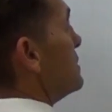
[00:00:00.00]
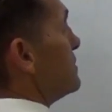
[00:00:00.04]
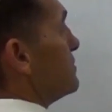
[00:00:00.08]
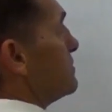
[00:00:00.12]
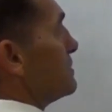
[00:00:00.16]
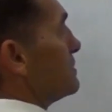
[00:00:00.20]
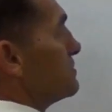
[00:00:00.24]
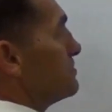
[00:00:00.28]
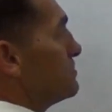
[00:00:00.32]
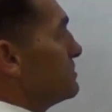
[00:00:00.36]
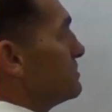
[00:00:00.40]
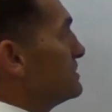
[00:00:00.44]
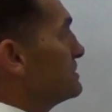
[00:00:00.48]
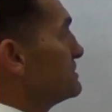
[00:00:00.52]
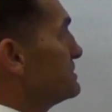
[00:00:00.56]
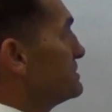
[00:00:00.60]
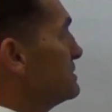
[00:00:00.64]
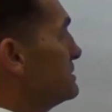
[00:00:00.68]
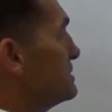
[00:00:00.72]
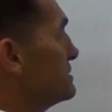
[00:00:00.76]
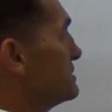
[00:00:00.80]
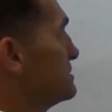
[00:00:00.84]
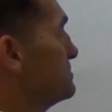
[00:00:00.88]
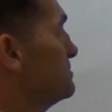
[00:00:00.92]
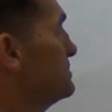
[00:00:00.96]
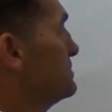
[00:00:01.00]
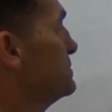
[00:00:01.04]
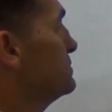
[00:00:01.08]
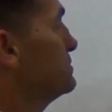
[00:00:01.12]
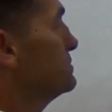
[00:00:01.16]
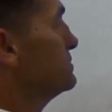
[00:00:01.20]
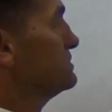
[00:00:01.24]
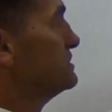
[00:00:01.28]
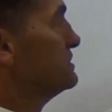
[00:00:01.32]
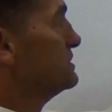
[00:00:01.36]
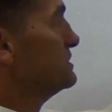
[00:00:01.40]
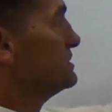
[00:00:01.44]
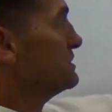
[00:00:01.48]
1 plus x, and
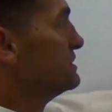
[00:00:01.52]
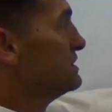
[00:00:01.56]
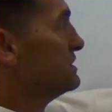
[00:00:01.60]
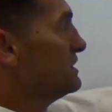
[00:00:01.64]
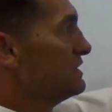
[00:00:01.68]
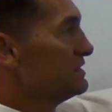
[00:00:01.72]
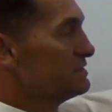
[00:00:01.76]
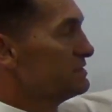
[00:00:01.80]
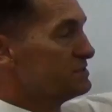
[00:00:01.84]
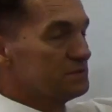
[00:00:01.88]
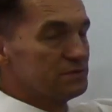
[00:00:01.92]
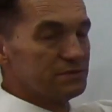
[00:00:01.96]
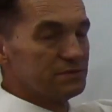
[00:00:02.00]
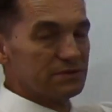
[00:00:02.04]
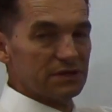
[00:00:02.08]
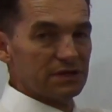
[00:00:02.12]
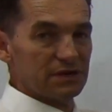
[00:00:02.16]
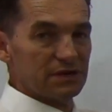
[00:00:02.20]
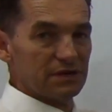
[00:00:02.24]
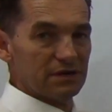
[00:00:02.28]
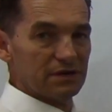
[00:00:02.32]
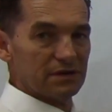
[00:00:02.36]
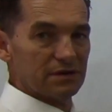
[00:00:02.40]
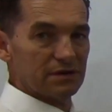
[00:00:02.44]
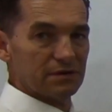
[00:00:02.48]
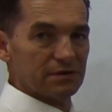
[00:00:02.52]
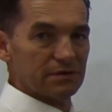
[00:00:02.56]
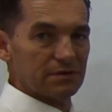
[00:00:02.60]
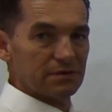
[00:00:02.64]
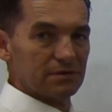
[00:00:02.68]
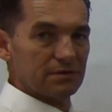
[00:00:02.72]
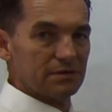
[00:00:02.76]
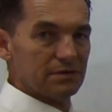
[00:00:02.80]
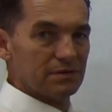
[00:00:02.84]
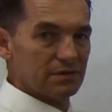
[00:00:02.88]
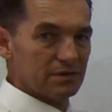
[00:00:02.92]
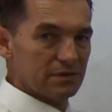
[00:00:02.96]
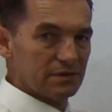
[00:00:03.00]
because you can cancel that out,
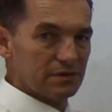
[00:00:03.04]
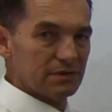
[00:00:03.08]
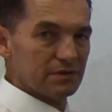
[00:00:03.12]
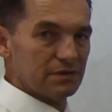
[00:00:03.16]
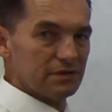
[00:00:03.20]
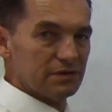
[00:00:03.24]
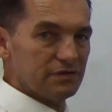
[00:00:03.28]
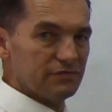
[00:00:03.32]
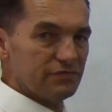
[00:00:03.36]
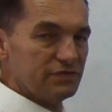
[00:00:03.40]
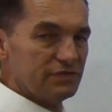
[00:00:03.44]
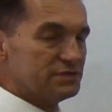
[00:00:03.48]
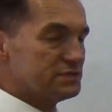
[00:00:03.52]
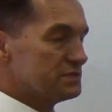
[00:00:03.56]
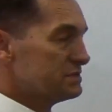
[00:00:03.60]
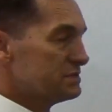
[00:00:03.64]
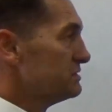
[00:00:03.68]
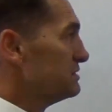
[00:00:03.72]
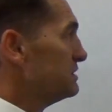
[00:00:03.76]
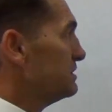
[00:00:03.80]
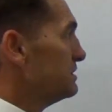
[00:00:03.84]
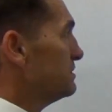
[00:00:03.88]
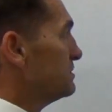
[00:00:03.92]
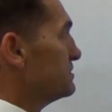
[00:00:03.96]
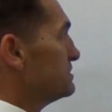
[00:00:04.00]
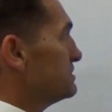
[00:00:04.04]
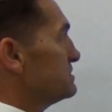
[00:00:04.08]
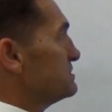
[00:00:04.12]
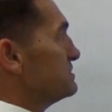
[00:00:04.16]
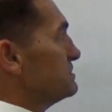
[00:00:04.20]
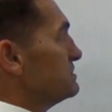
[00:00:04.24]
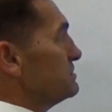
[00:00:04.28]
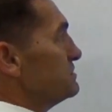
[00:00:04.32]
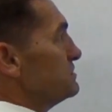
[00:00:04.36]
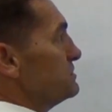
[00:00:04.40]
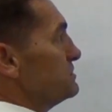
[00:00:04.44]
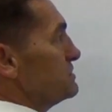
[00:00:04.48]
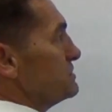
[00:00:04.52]
you've instantly got a
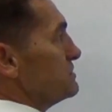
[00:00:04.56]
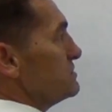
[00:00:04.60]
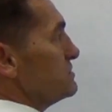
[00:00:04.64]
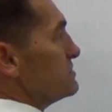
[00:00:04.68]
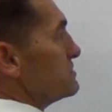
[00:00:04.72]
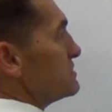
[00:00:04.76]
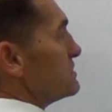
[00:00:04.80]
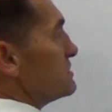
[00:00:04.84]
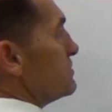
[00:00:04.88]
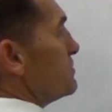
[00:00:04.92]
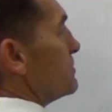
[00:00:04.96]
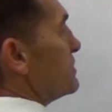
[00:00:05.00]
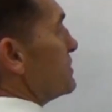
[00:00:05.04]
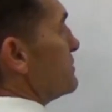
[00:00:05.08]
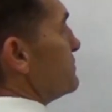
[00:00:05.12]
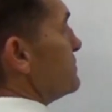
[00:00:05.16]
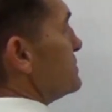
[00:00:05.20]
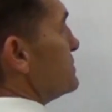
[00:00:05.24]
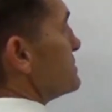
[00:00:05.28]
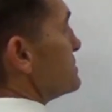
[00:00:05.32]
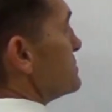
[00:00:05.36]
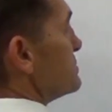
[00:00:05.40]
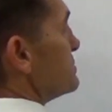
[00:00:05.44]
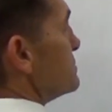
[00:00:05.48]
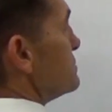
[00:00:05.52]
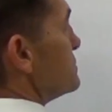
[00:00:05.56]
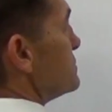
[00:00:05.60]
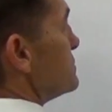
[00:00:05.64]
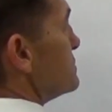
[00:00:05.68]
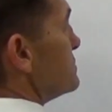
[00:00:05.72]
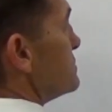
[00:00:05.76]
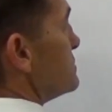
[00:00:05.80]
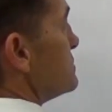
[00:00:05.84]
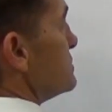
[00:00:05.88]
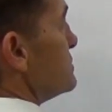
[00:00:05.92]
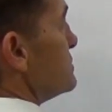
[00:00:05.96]
solution. So one of your solutions